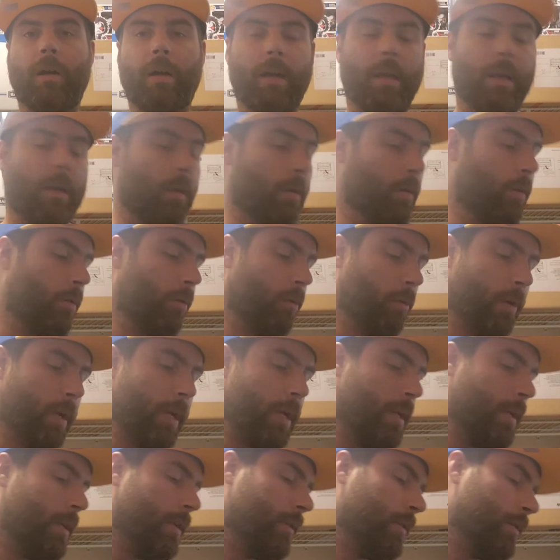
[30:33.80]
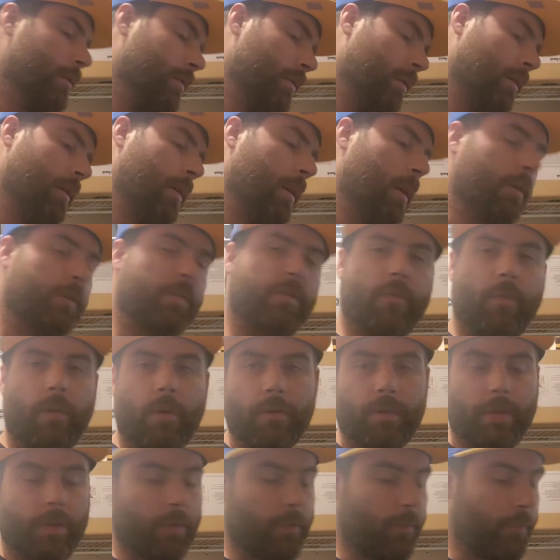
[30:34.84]
I know he's a
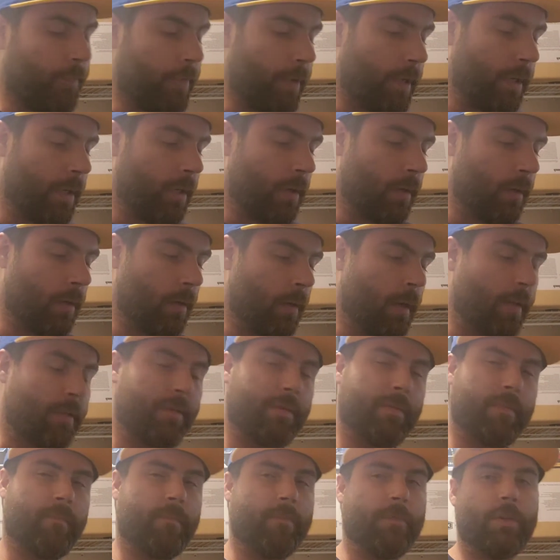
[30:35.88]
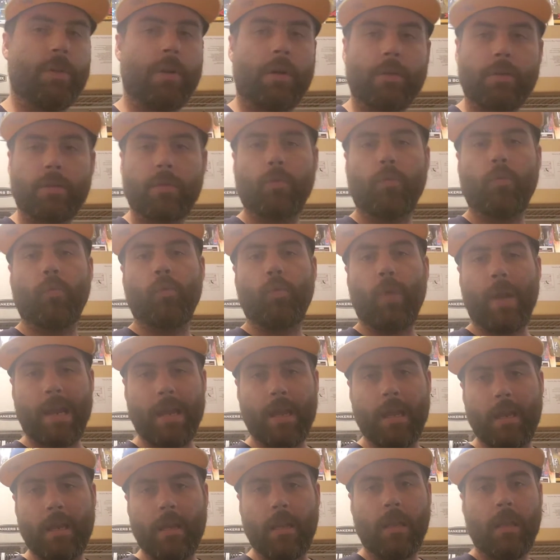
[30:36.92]
controversial figure. I just
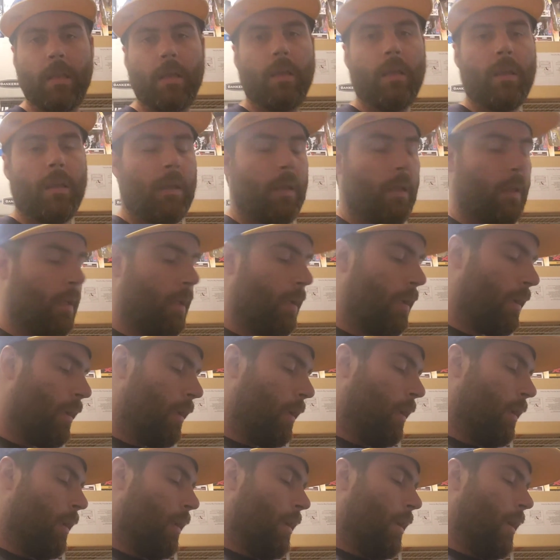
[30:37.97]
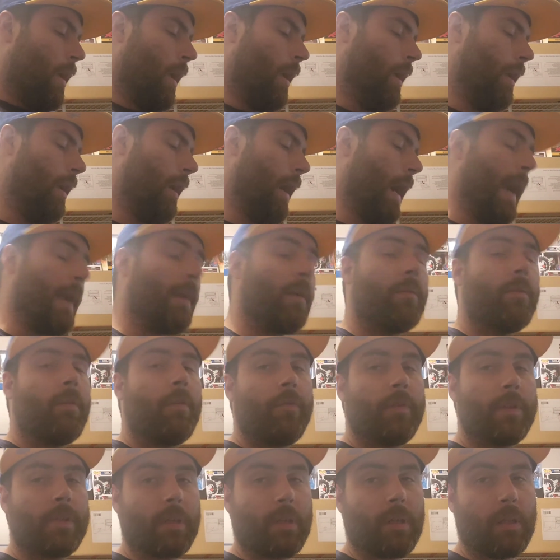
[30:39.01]
read, I don't know
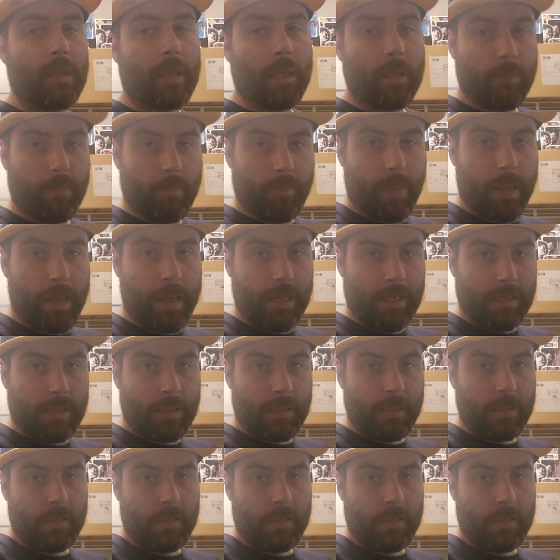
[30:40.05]
if it's a clickbait